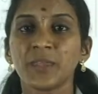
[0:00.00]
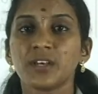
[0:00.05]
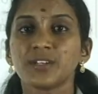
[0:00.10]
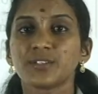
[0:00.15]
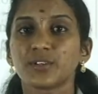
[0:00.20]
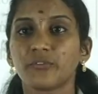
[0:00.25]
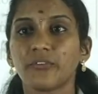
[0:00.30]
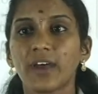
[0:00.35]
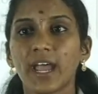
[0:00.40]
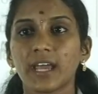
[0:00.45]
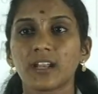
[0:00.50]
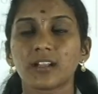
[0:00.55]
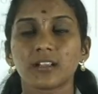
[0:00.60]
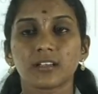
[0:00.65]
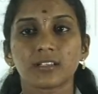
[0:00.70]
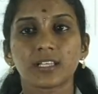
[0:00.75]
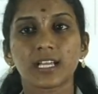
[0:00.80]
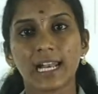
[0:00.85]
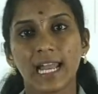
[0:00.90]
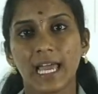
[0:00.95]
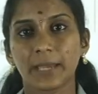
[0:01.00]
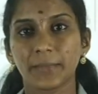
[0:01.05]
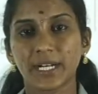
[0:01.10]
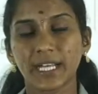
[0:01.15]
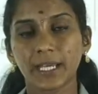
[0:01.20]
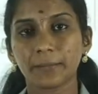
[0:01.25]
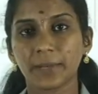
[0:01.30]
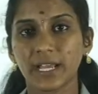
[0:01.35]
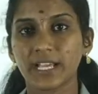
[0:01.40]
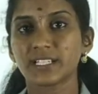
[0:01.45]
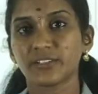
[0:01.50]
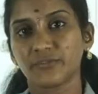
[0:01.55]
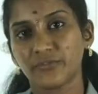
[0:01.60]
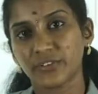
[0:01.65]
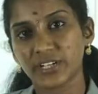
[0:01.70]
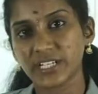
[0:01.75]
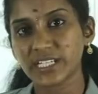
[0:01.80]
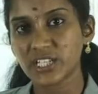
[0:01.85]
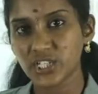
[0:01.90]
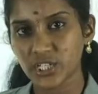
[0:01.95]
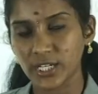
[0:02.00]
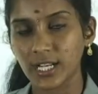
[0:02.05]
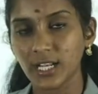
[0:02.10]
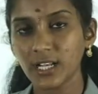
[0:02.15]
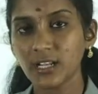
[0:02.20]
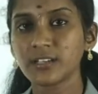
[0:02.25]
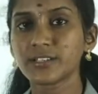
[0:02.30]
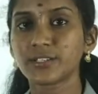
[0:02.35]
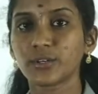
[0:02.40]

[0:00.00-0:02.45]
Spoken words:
So where the climatic place, if it is chill,